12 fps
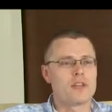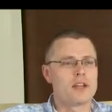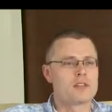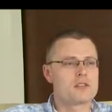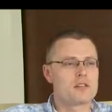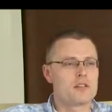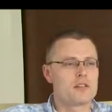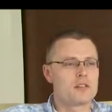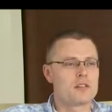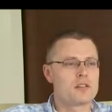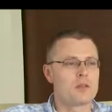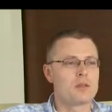that's
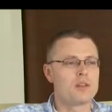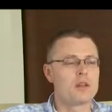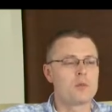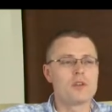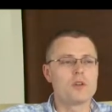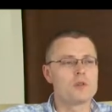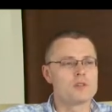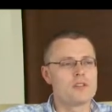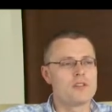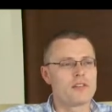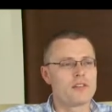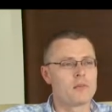something that we don't
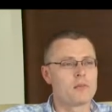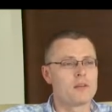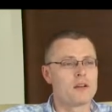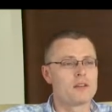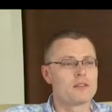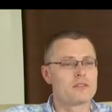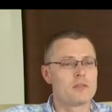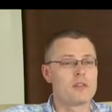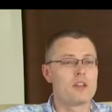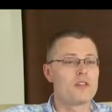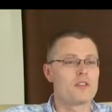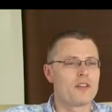see from
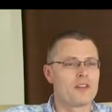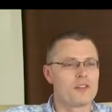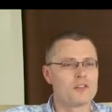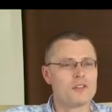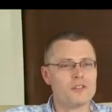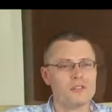the other vendors.